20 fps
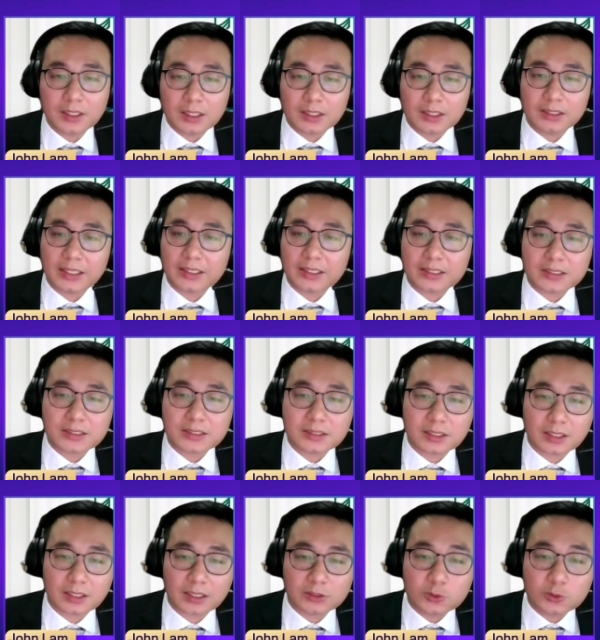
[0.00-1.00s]
That is
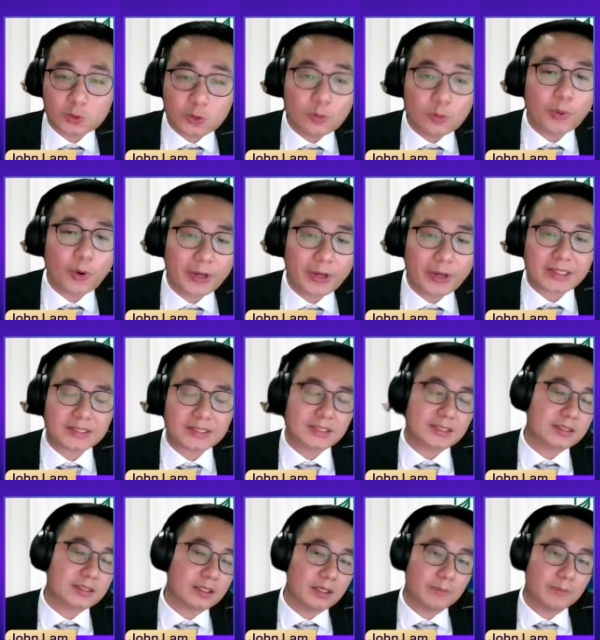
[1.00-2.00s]
2
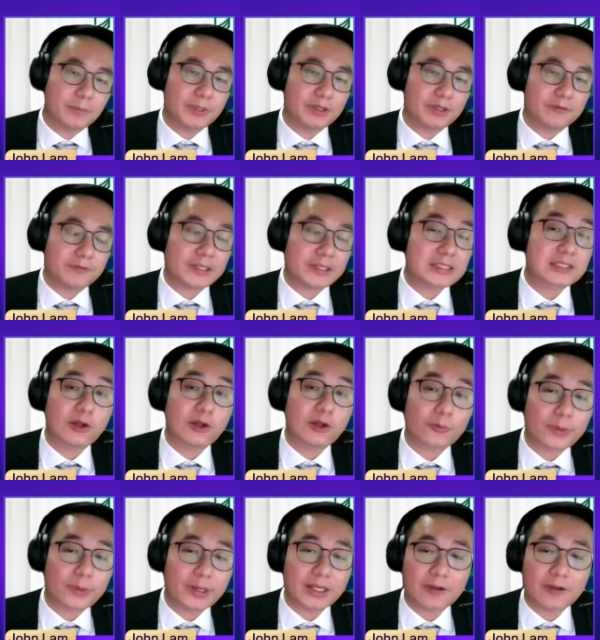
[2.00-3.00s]
points above its long
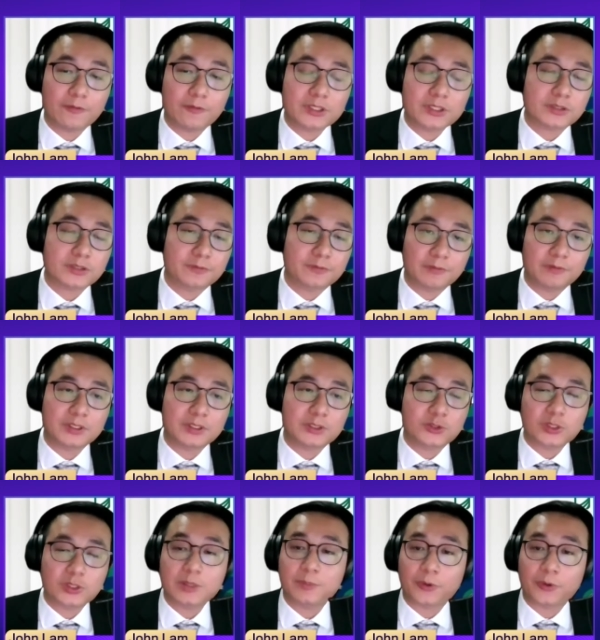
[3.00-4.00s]
run average of
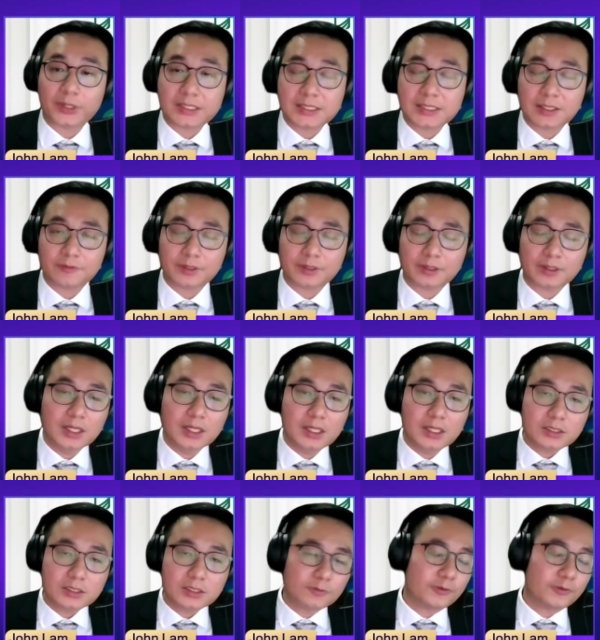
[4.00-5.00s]
53.7.
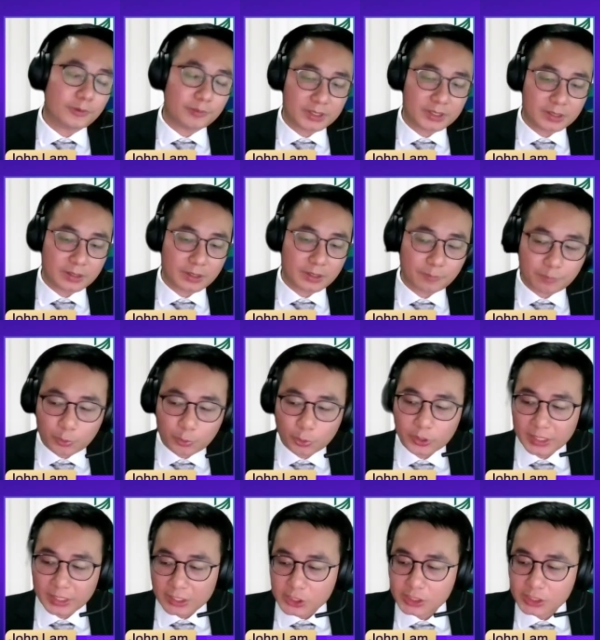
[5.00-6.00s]
So from a
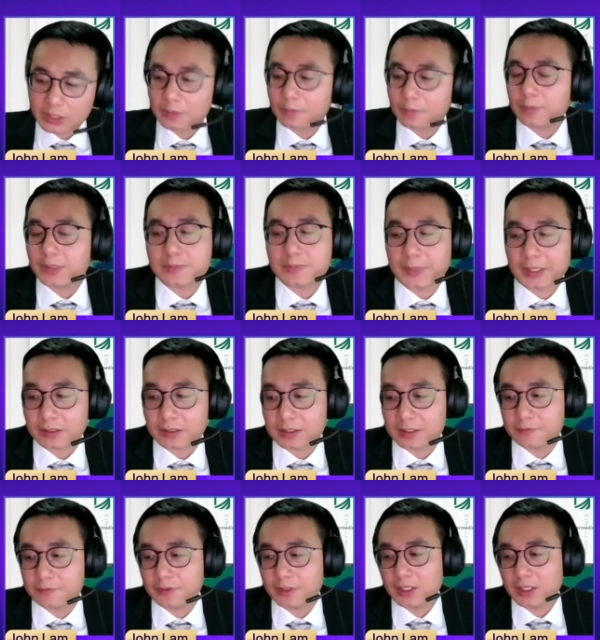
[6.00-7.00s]
production
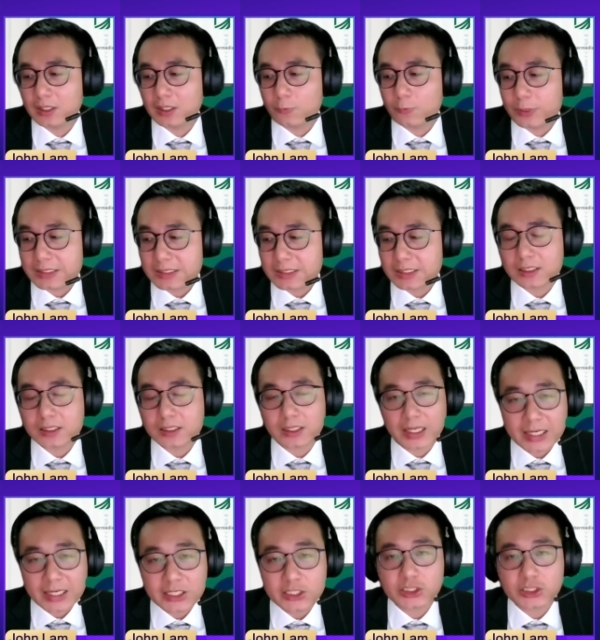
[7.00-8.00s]
perspective, we see
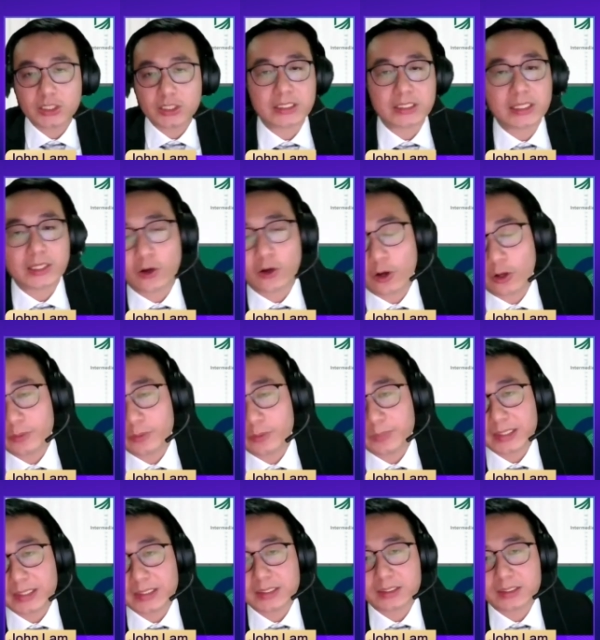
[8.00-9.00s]
Asian
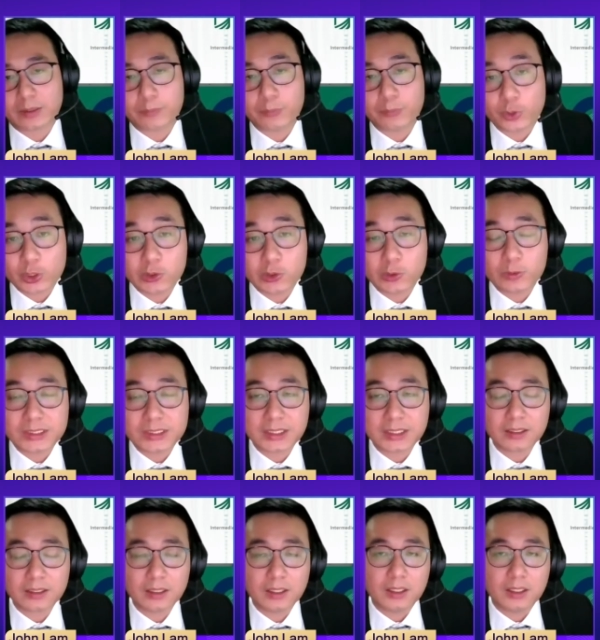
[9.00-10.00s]
economies
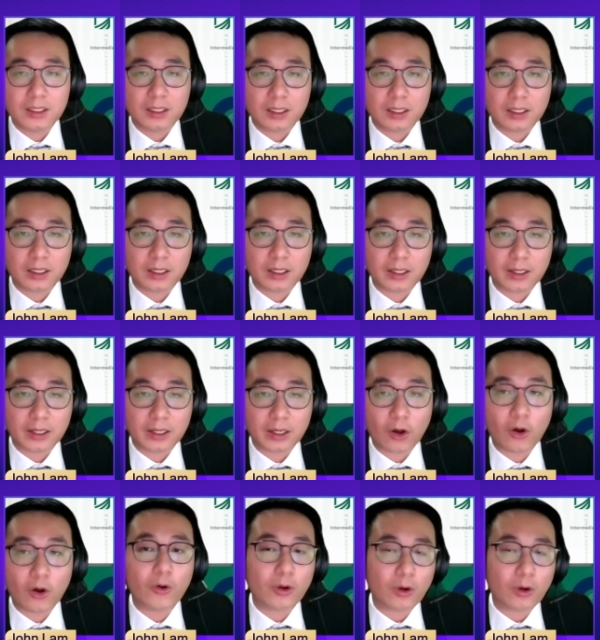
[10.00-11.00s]
producing
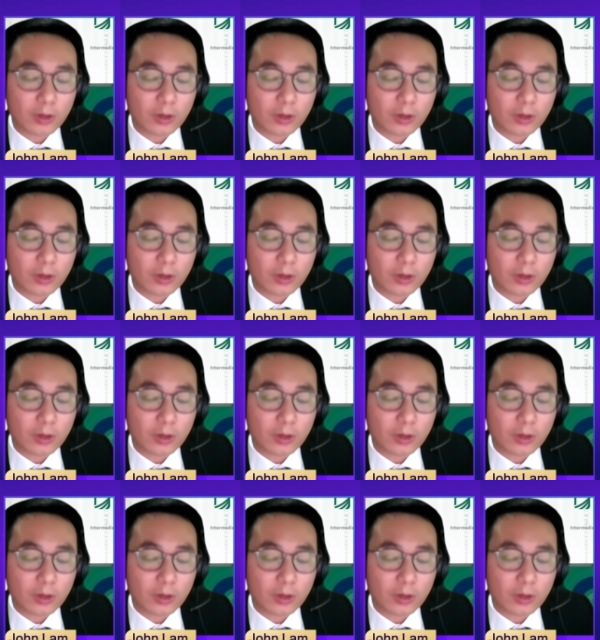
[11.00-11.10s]
or